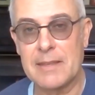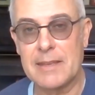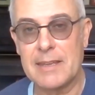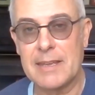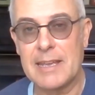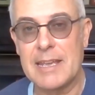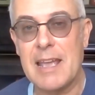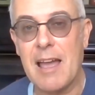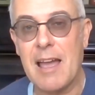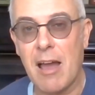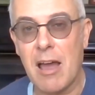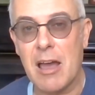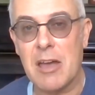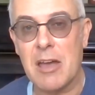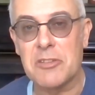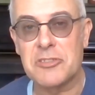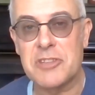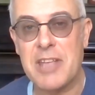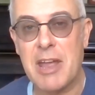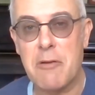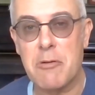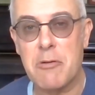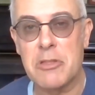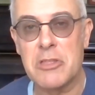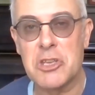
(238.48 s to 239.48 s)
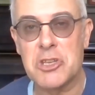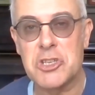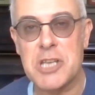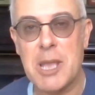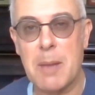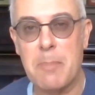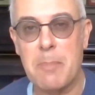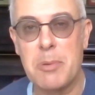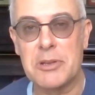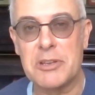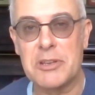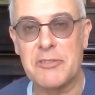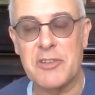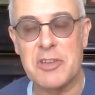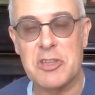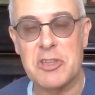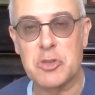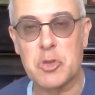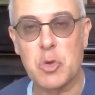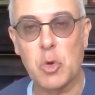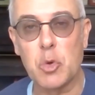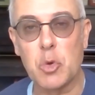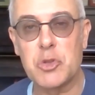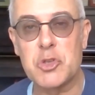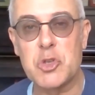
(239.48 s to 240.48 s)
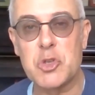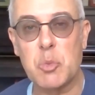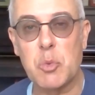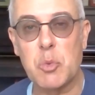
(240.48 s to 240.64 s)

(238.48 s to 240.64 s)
He asked Aaron the shepherd if his daughter